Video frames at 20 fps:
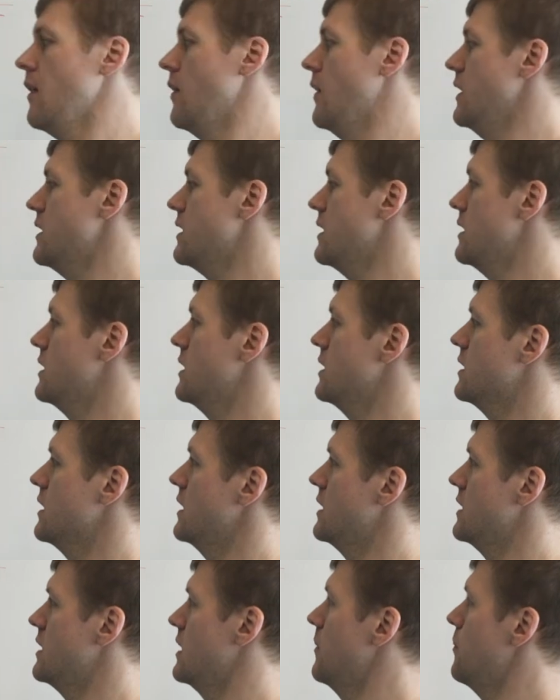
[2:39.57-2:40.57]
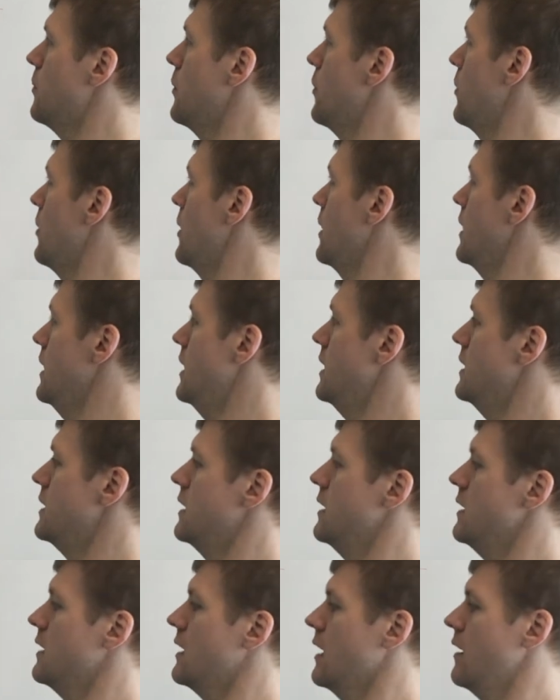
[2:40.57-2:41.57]
This is just a simple,
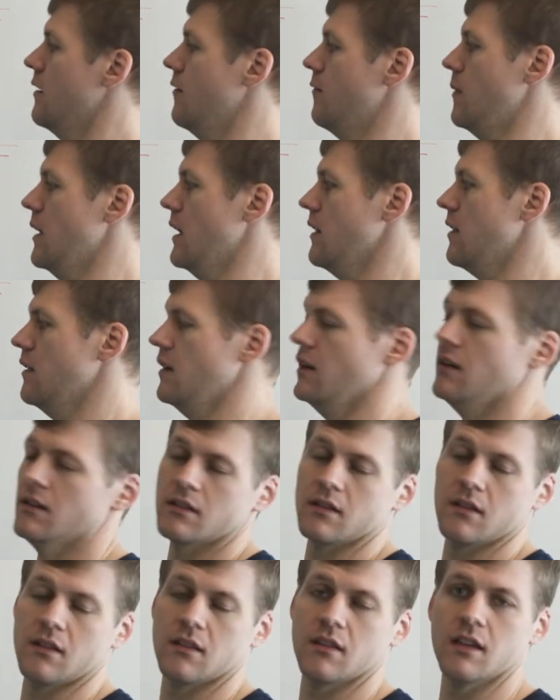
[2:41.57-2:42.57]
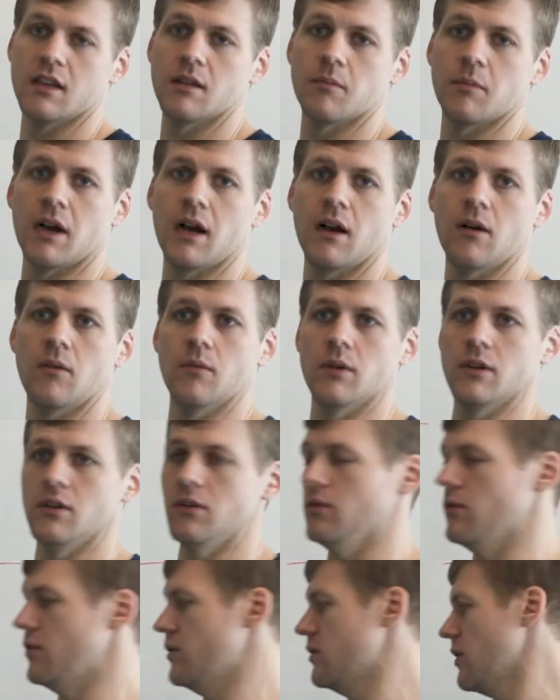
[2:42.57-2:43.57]
easy kind of method to think about when
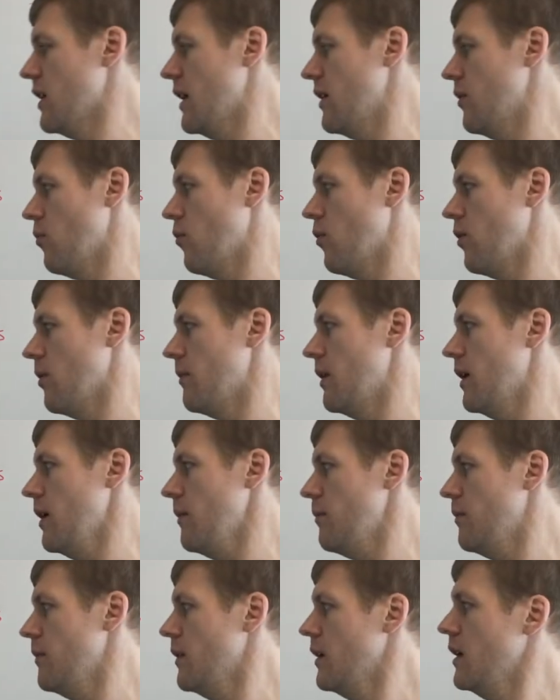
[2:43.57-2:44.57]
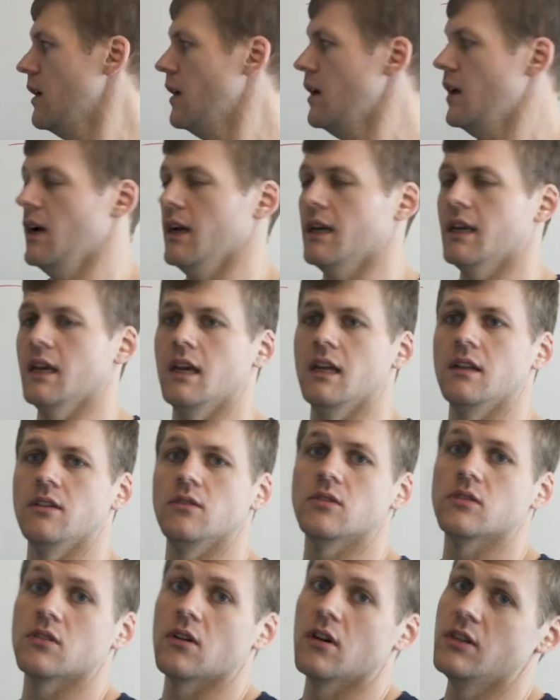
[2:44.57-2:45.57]
you're trying to warm up. Again,
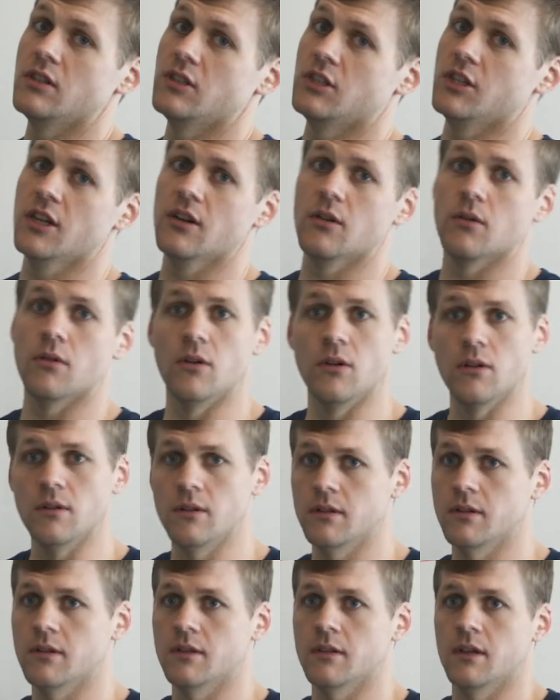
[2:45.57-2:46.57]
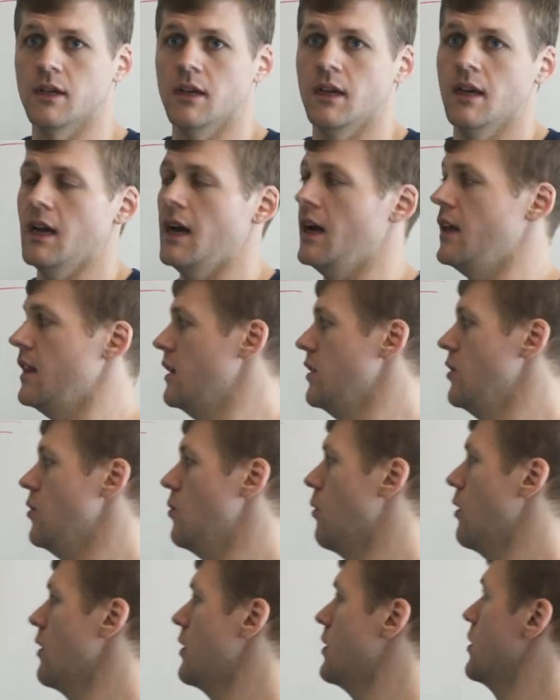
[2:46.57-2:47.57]
you start general and then
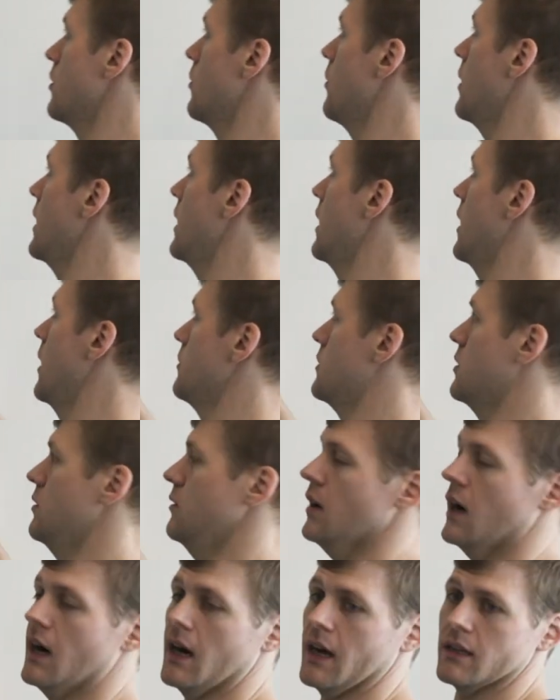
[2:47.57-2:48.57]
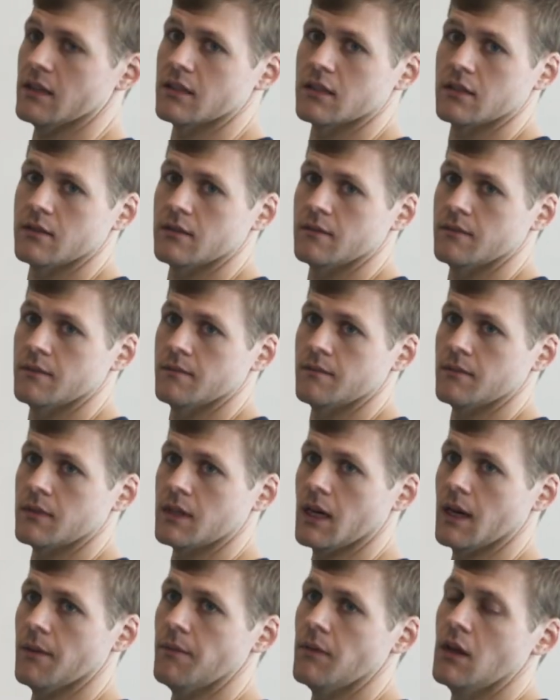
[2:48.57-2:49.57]
you work your way up to ice,
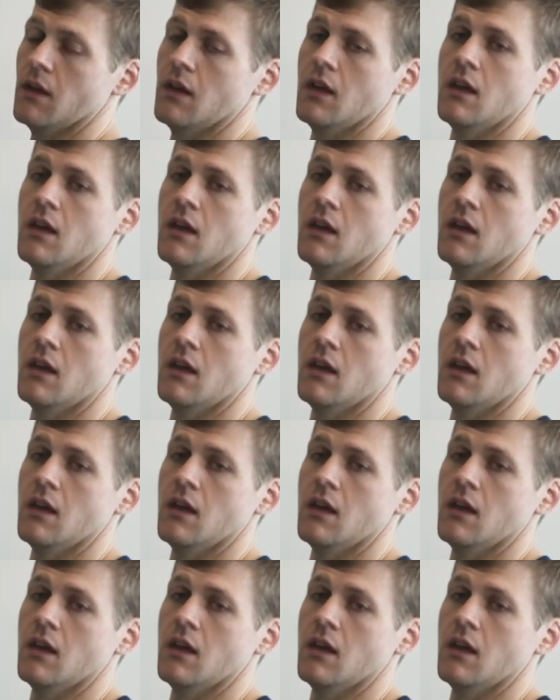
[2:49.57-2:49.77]
okay?